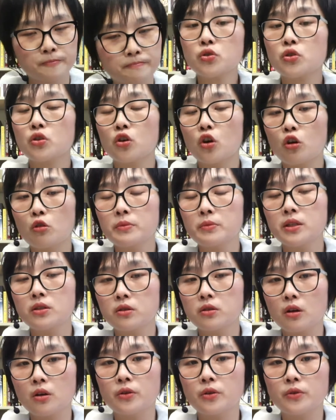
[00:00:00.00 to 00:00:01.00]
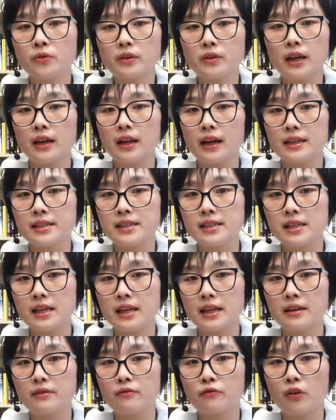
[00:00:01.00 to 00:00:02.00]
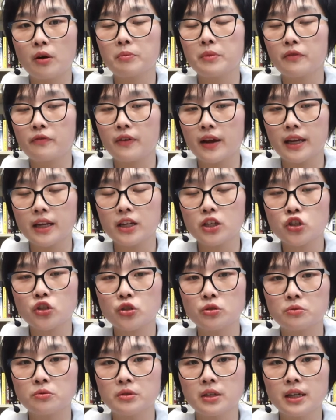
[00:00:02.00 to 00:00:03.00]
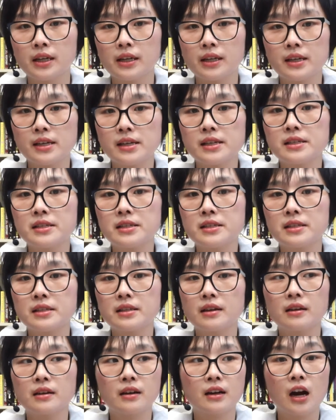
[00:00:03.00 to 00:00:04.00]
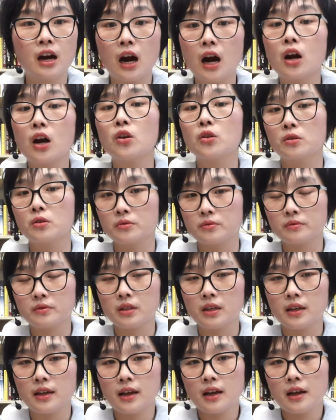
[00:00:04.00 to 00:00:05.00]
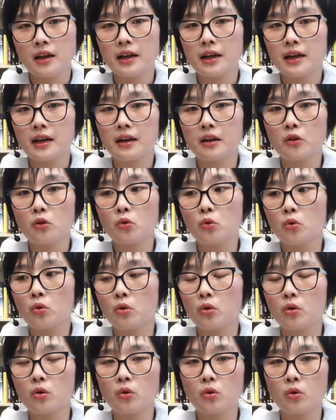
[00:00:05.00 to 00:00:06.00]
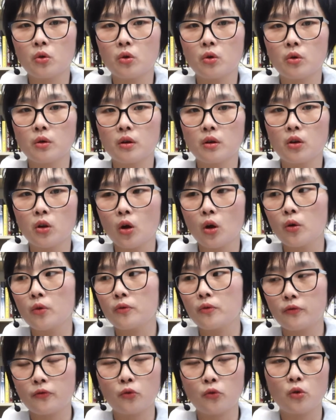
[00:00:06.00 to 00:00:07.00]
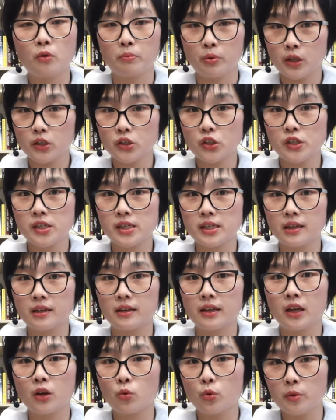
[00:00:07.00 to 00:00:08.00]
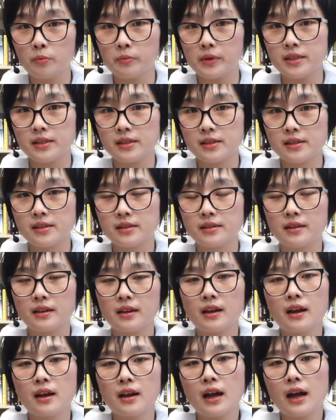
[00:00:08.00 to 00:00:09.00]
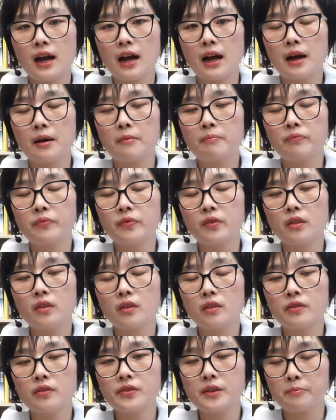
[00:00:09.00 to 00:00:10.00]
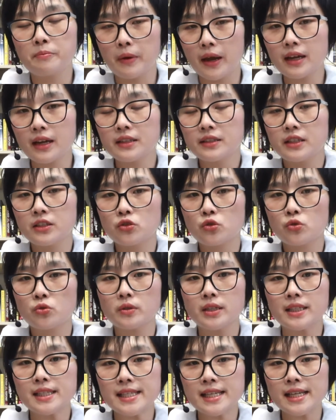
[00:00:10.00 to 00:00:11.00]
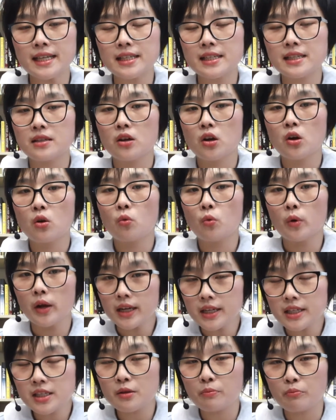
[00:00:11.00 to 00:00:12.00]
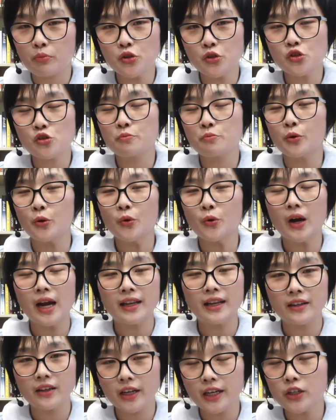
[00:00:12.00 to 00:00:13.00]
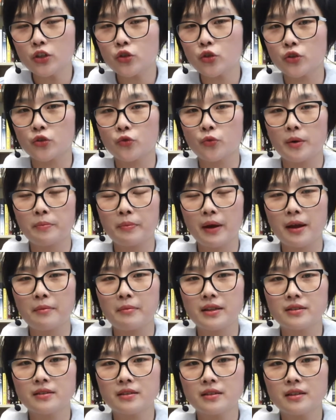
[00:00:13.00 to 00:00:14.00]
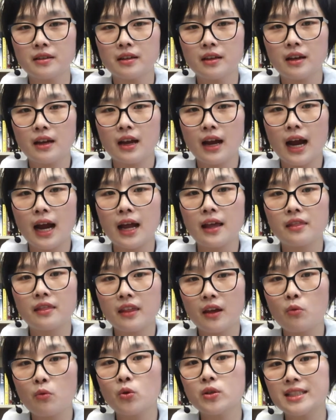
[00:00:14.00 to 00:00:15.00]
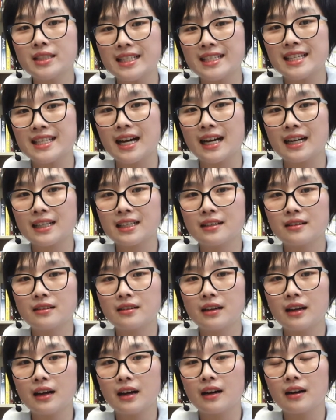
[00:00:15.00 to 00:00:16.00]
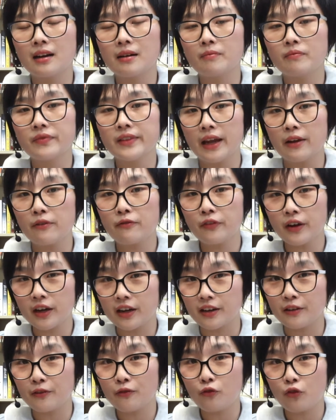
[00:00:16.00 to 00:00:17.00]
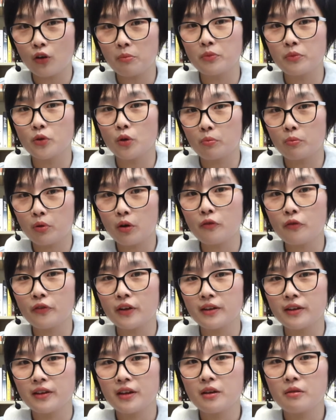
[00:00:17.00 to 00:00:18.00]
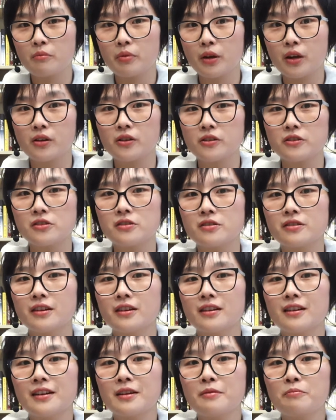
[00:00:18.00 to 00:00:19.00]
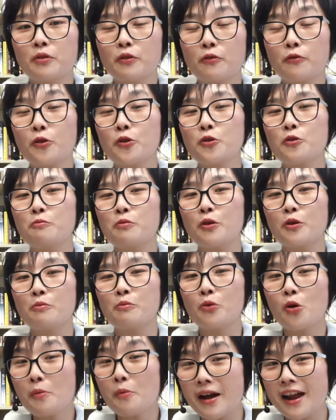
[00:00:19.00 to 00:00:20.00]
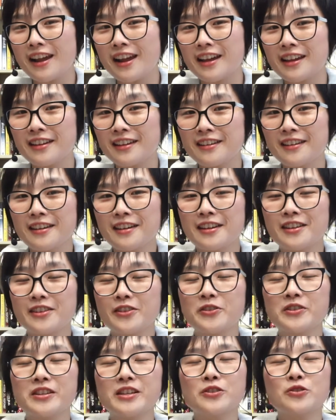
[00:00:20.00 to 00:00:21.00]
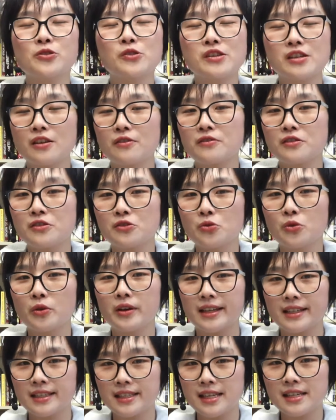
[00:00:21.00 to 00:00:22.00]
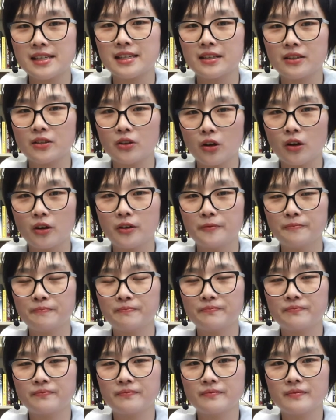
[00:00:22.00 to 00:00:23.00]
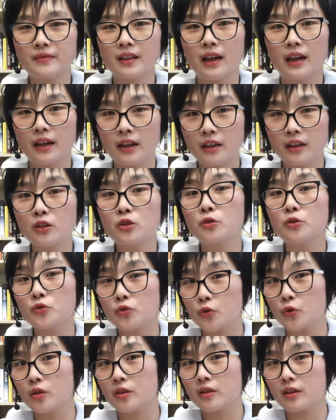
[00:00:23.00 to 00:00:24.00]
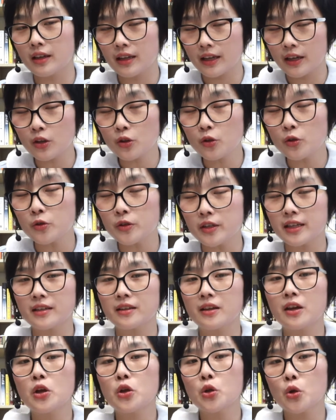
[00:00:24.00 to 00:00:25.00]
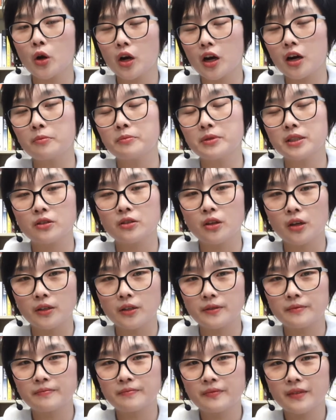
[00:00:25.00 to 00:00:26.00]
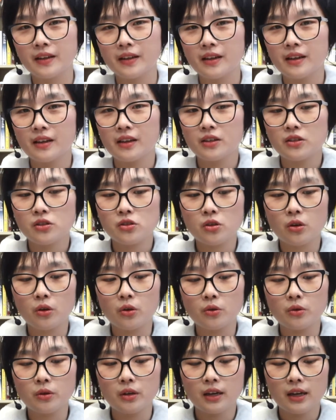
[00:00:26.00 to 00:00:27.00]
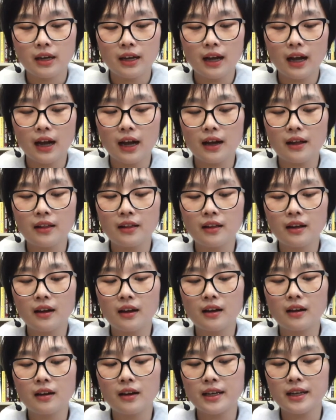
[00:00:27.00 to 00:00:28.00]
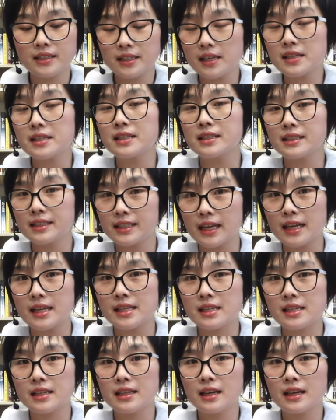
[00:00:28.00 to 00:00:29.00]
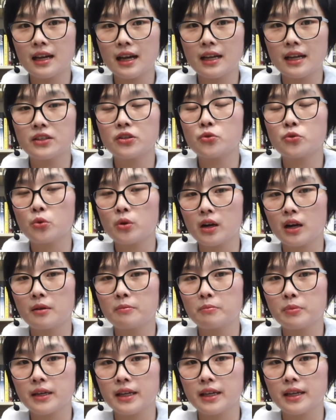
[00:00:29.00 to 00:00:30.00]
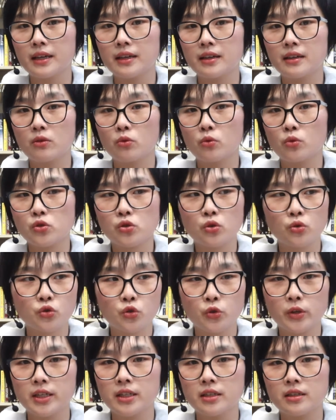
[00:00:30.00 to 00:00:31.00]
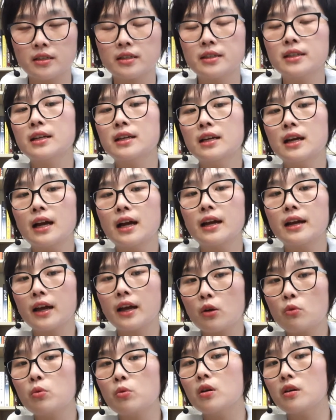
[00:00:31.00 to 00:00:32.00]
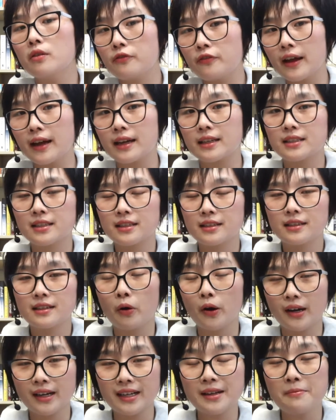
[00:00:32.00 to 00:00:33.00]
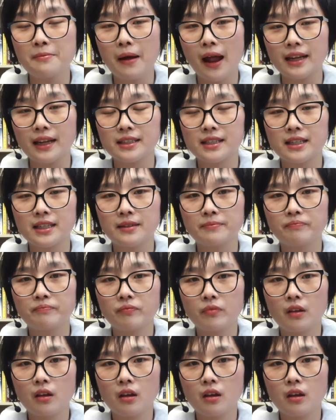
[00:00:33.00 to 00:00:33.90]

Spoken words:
Most common loan that I see from the financial is the car loan or loan for purchasing equipments. The bank need to assess what is the principal and the interest rate payment, and they will deduct that figure from your profit, because before you borrow more money, you need to service your existing loan, including your company loan. So existing debt under your company or sole trader, it will affect your borrowing capacity.